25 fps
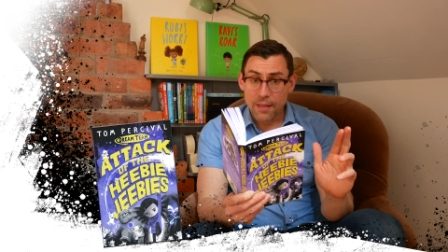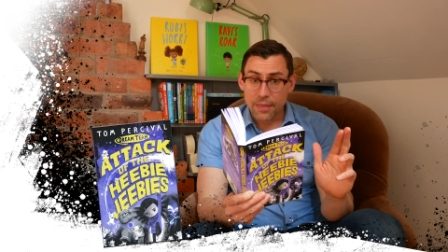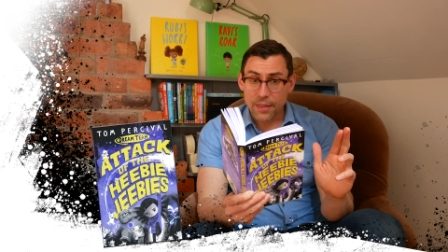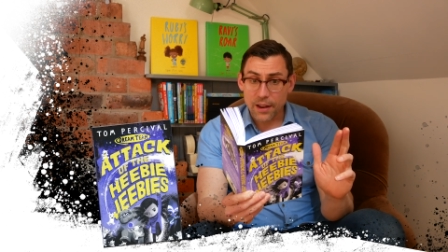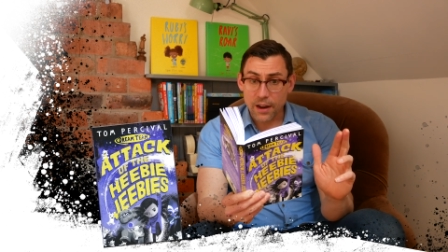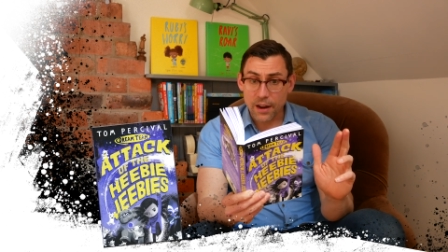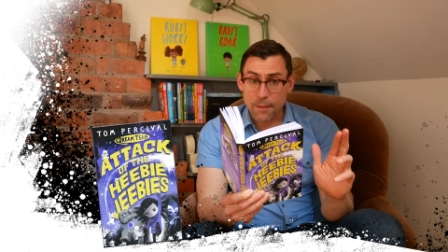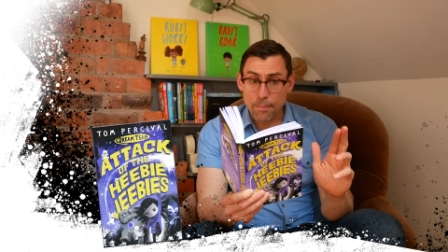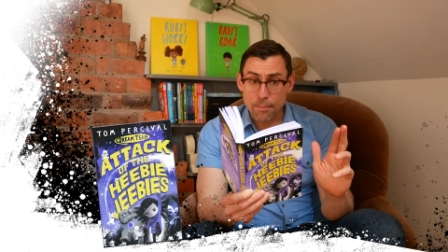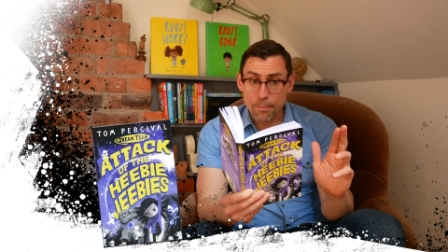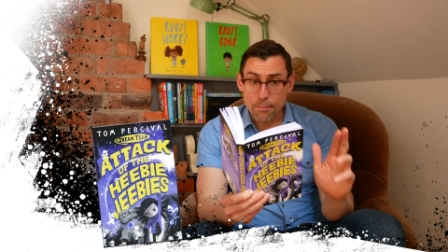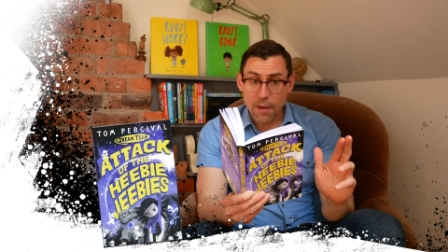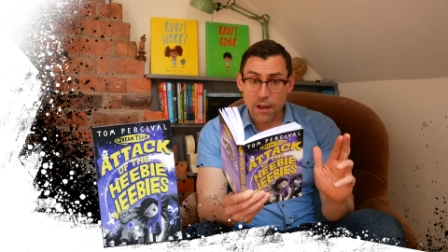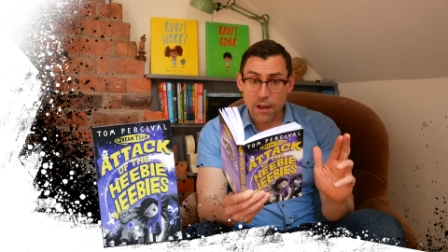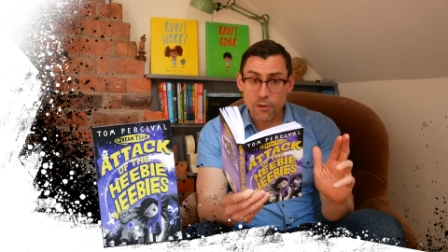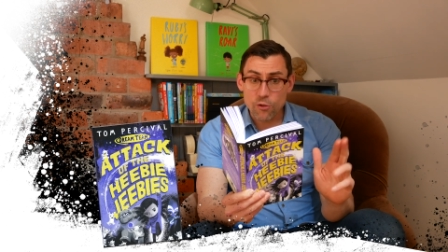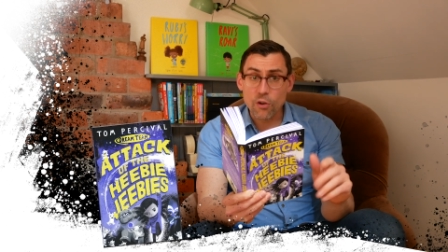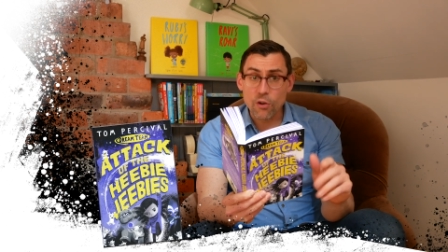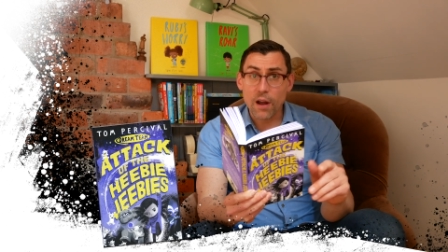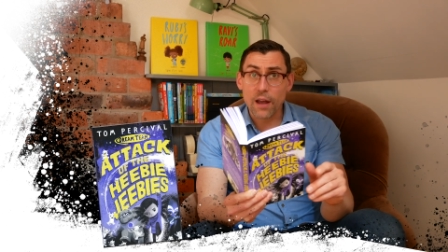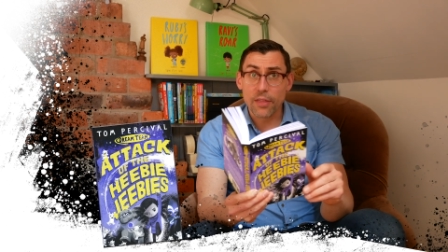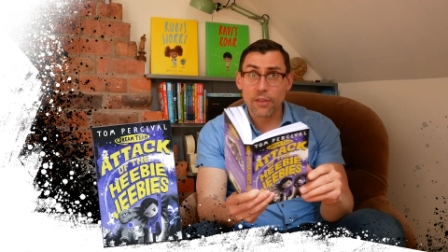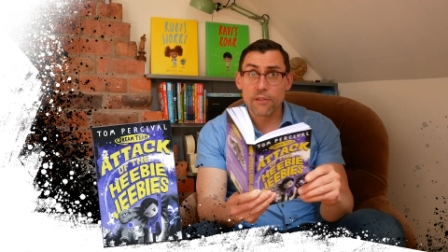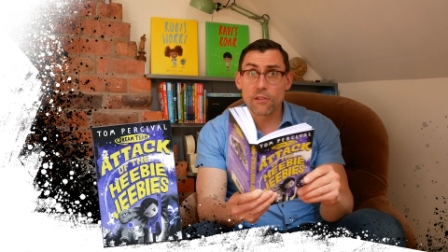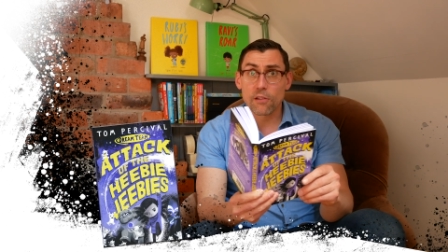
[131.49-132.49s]
then I'd much
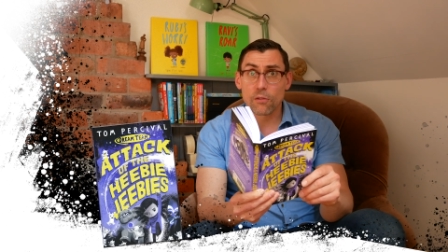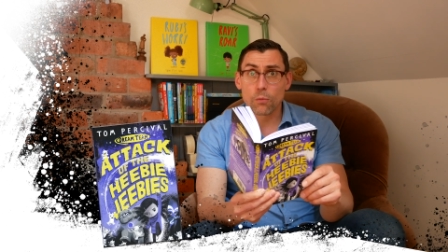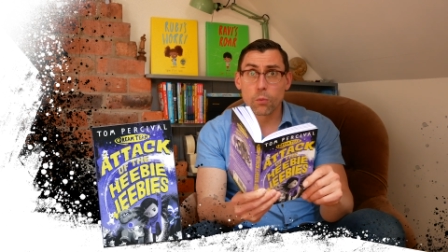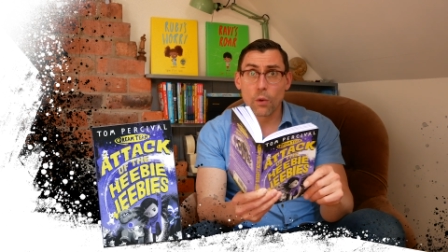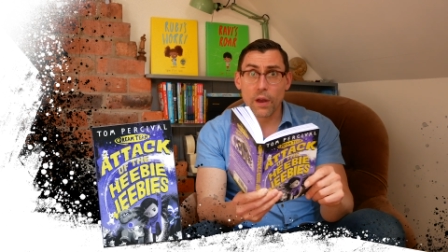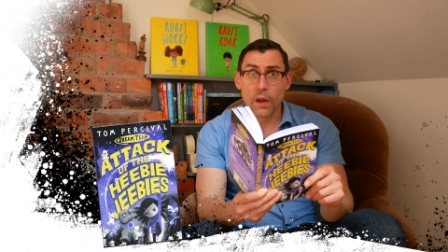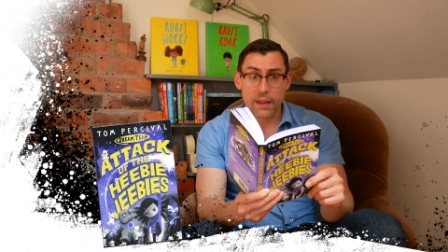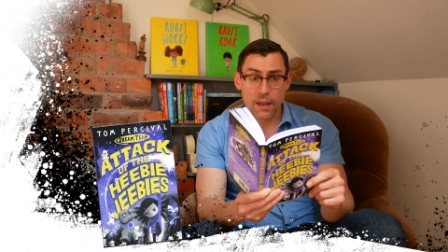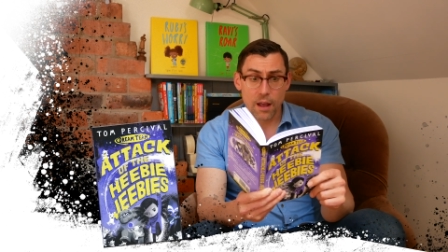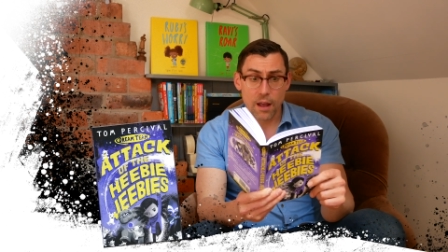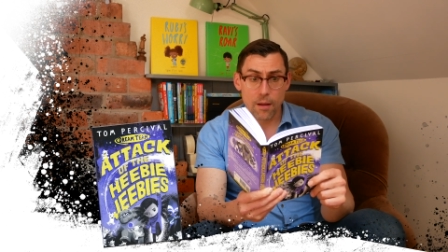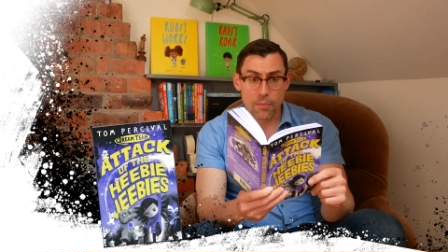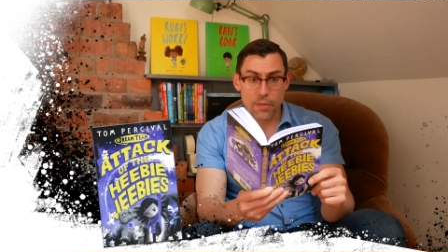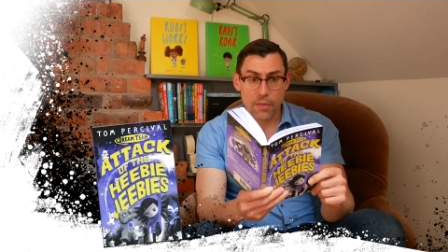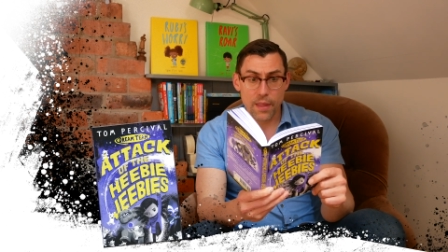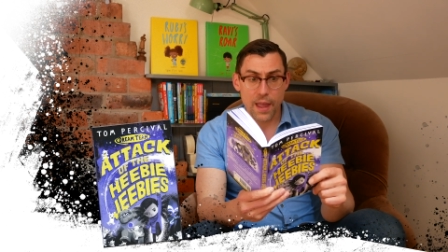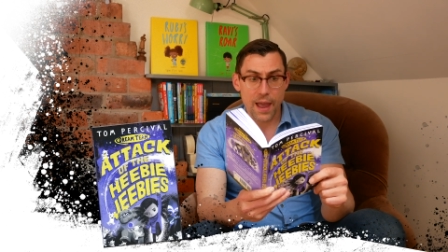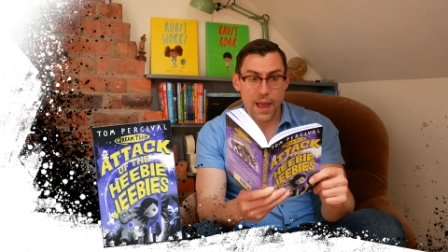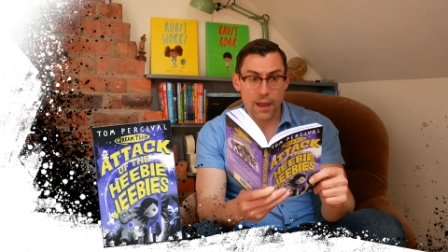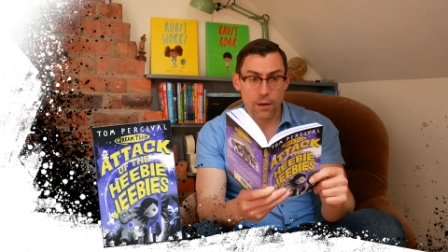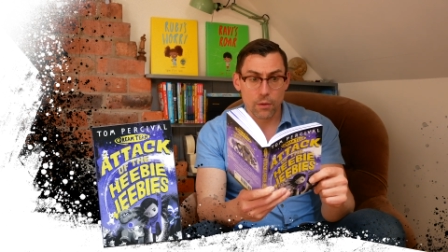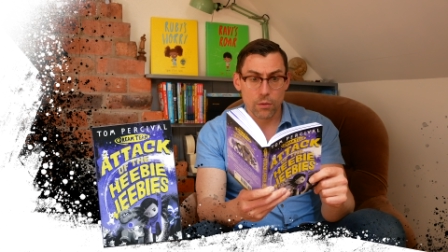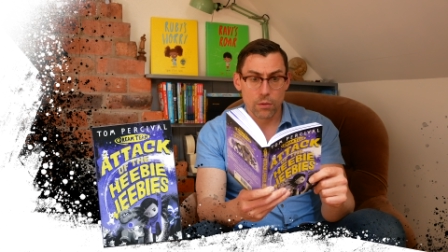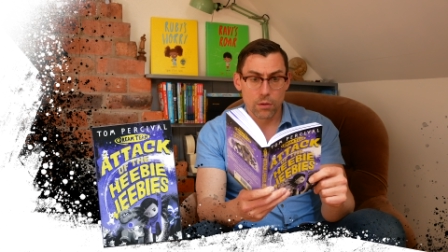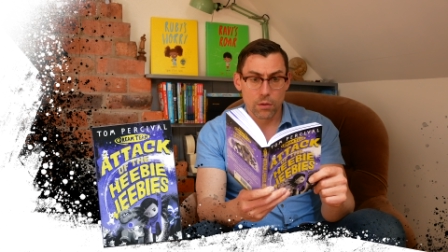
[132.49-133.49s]
rather just wake up
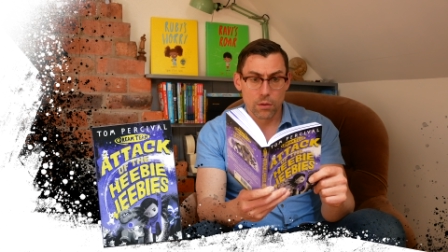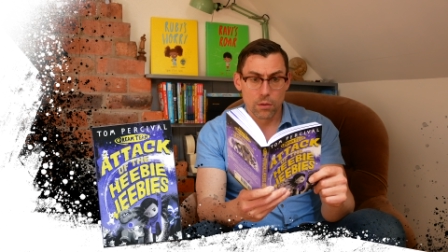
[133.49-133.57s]
now.